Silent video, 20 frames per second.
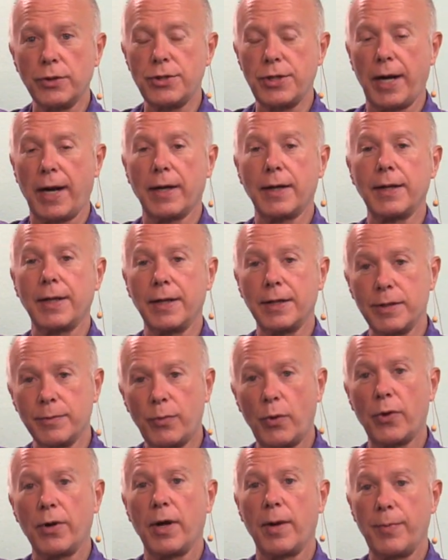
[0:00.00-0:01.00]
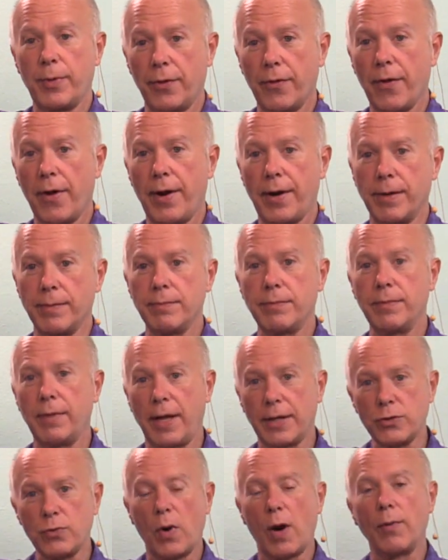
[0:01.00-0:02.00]
channel to get the board up and running.
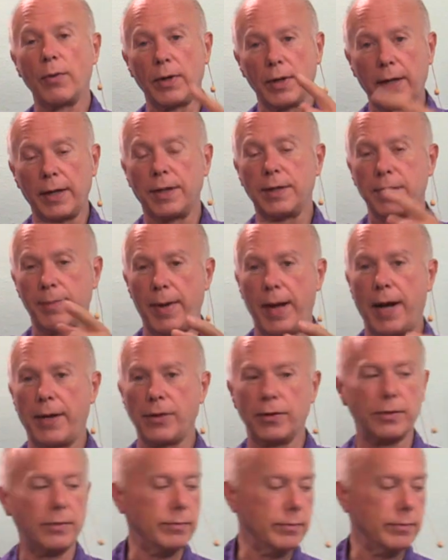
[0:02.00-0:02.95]
That's why we're looking at the manual.